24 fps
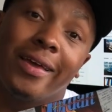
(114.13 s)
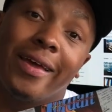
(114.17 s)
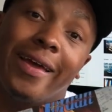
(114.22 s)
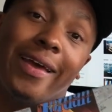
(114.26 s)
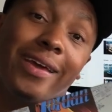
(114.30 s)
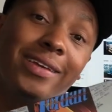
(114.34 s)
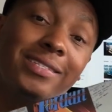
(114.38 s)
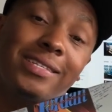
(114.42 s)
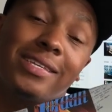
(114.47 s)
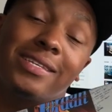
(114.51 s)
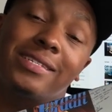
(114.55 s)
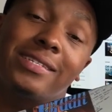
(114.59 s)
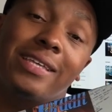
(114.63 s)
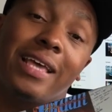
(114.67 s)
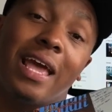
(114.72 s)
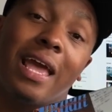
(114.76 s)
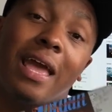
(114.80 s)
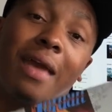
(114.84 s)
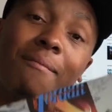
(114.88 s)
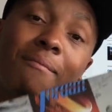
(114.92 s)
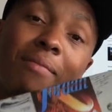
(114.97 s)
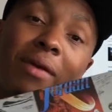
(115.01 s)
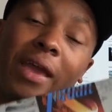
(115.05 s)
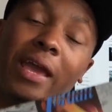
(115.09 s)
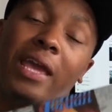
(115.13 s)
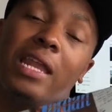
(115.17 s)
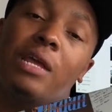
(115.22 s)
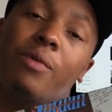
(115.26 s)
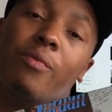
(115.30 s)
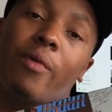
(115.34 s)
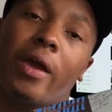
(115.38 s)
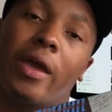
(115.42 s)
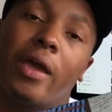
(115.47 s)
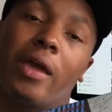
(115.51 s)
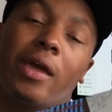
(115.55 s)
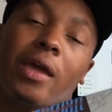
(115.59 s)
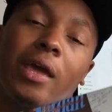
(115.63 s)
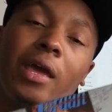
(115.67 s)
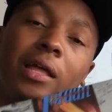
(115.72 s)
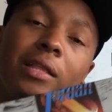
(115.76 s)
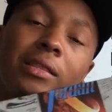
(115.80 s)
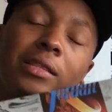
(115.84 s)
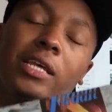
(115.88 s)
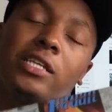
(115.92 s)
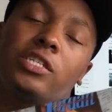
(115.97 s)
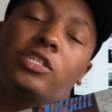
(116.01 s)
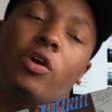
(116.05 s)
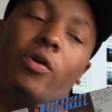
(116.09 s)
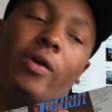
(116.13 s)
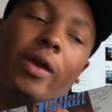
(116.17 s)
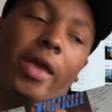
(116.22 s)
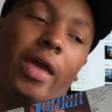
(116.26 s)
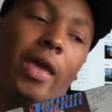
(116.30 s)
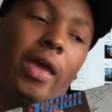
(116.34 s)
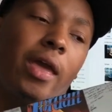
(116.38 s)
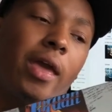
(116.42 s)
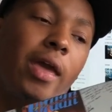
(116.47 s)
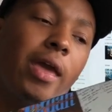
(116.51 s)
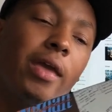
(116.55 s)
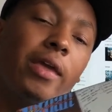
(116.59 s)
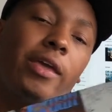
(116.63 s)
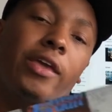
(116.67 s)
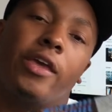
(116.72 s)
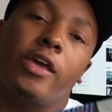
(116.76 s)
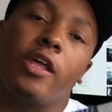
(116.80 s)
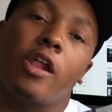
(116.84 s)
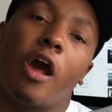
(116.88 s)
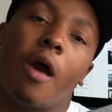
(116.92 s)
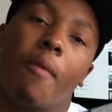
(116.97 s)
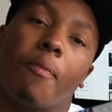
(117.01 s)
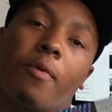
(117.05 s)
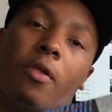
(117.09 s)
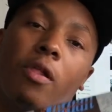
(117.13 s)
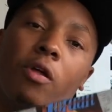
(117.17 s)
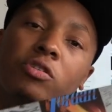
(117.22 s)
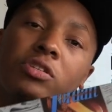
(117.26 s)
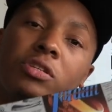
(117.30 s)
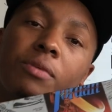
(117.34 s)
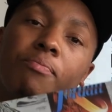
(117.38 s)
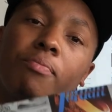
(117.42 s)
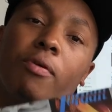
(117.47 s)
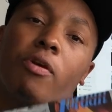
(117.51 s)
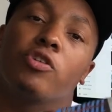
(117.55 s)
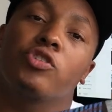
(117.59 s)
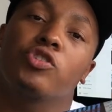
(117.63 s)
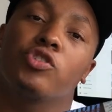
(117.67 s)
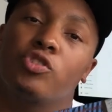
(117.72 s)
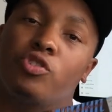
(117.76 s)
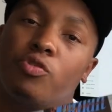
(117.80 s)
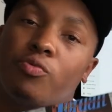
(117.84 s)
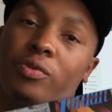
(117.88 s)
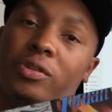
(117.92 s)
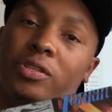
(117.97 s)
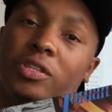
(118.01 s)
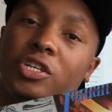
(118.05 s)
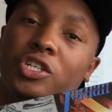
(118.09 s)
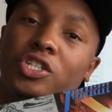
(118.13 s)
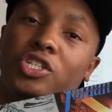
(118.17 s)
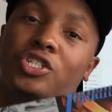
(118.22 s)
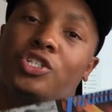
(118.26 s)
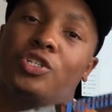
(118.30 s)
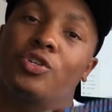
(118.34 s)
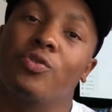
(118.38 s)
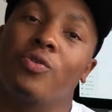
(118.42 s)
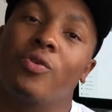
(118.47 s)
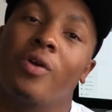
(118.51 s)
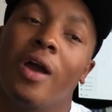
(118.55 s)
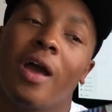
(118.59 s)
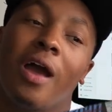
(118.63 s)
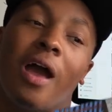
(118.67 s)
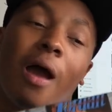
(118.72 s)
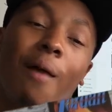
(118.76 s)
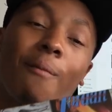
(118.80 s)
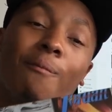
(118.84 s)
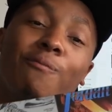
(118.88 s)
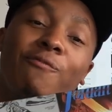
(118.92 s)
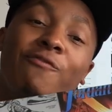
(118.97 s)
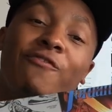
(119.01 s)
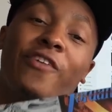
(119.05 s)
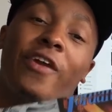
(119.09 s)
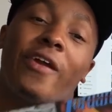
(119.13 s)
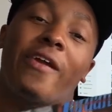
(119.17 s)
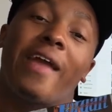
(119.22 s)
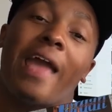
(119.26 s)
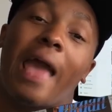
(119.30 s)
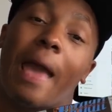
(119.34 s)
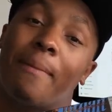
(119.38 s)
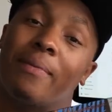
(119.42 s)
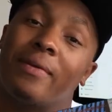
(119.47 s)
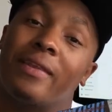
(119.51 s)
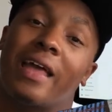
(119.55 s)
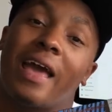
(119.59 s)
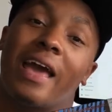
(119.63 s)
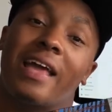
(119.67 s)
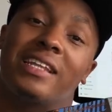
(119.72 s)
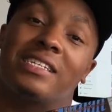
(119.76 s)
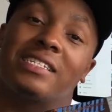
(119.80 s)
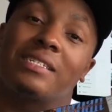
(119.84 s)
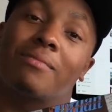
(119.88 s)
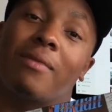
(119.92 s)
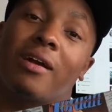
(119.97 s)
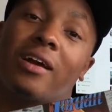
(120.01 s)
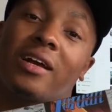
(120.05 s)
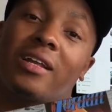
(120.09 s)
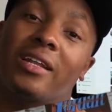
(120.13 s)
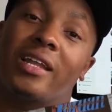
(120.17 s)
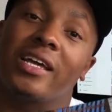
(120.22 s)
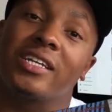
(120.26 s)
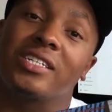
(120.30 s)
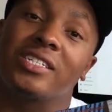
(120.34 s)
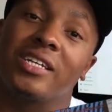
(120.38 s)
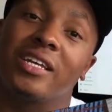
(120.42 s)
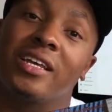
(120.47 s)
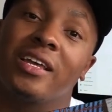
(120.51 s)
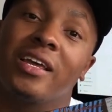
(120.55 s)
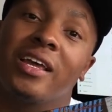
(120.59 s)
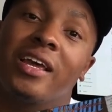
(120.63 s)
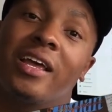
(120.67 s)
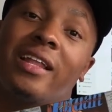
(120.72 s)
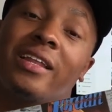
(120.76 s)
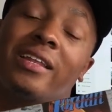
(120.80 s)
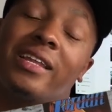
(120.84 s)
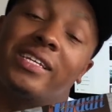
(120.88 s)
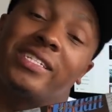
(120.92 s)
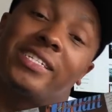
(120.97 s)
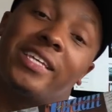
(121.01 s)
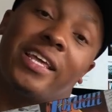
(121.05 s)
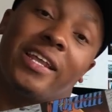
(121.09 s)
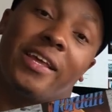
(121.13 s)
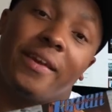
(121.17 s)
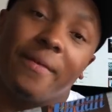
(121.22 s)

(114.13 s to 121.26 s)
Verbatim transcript: It's the same. But anyway, let's go ahead, get up close and personal with this shoe. I'm very happy to have this in my collection. Let's get